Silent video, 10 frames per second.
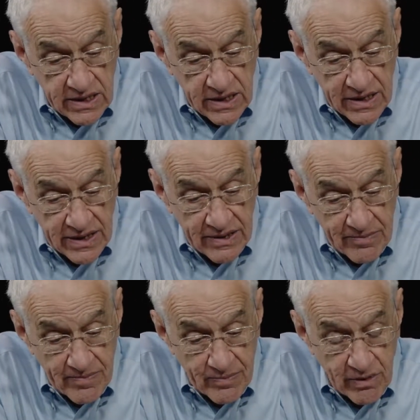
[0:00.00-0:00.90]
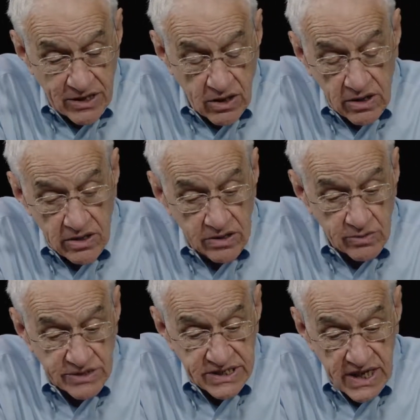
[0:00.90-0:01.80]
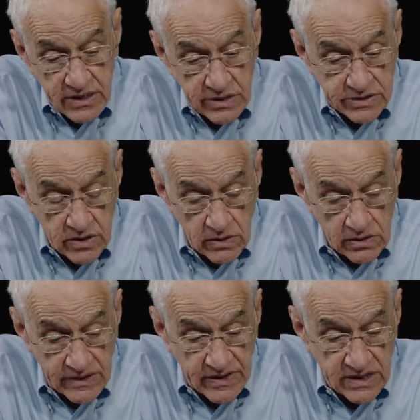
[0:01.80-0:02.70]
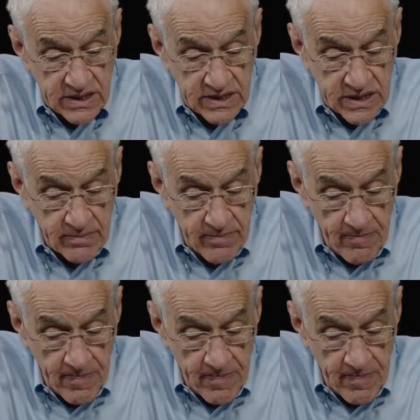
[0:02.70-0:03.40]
My daughter, who was 10 years old at the time,